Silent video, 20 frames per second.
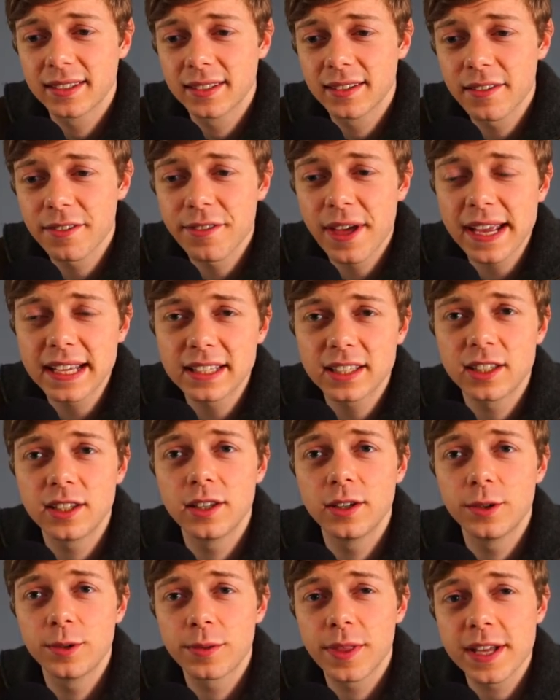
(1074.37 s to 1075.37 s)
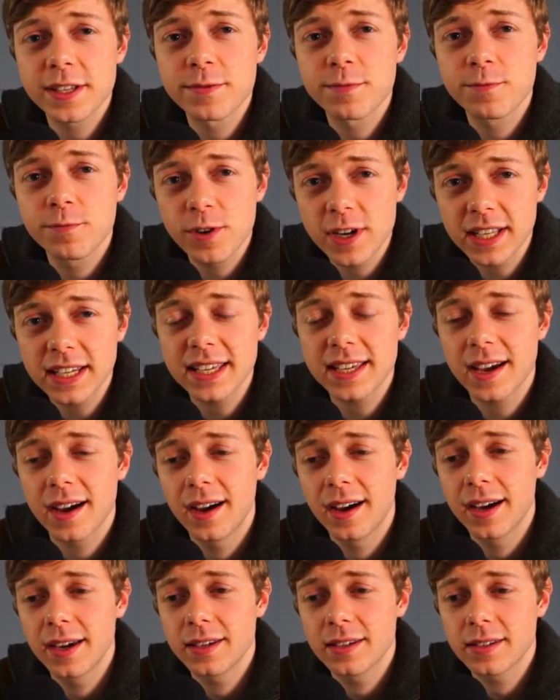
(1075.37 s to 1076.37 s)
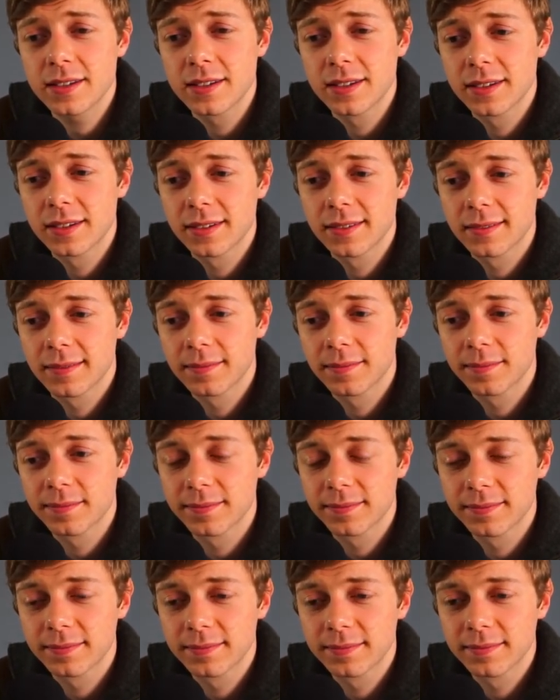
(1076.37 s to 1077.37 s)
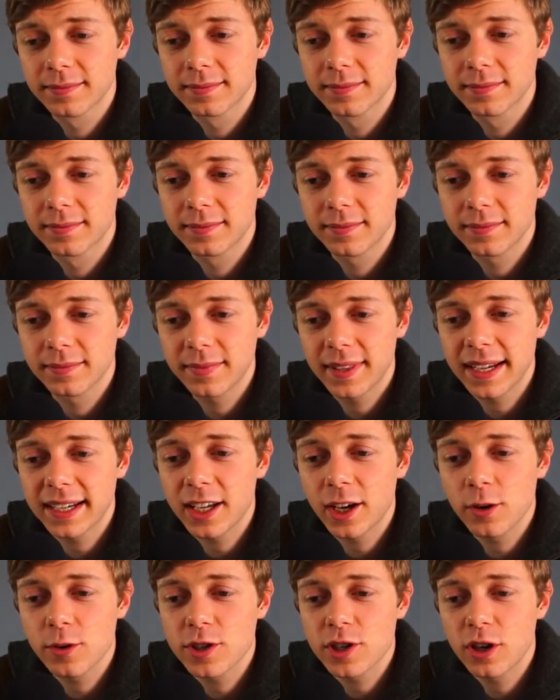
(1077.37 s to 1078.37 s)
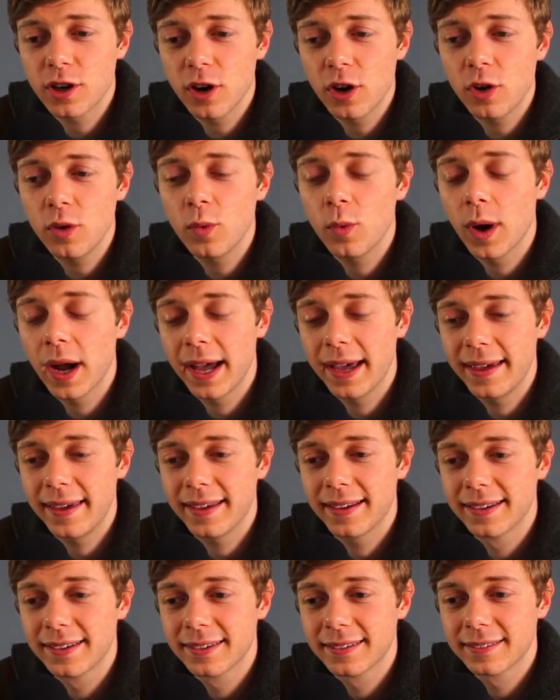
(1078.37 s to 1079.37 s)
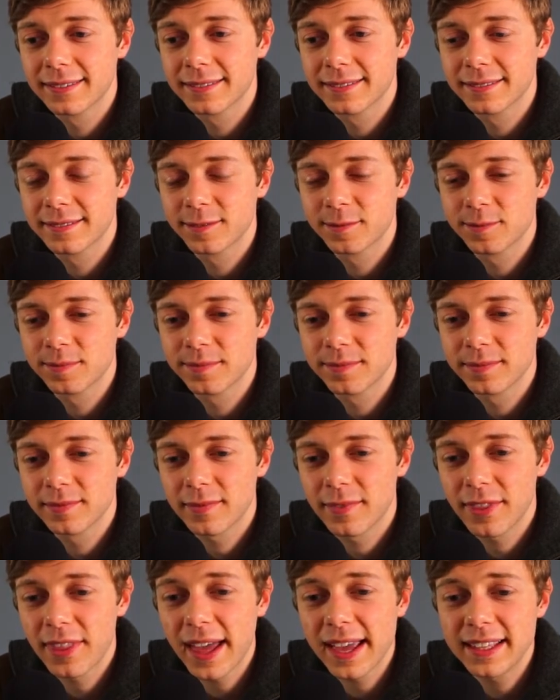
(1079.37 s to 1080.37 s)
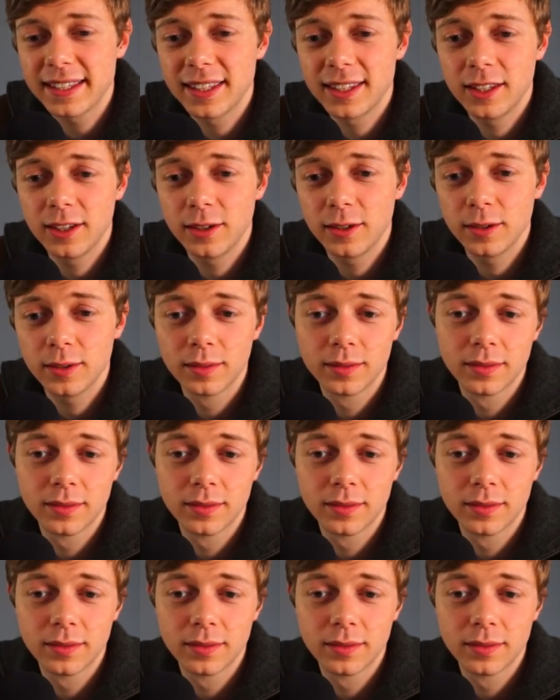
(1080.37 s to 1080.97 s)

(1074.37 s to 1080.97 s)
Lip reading: Thank you. That's really kind. That goes a long way. Thank you.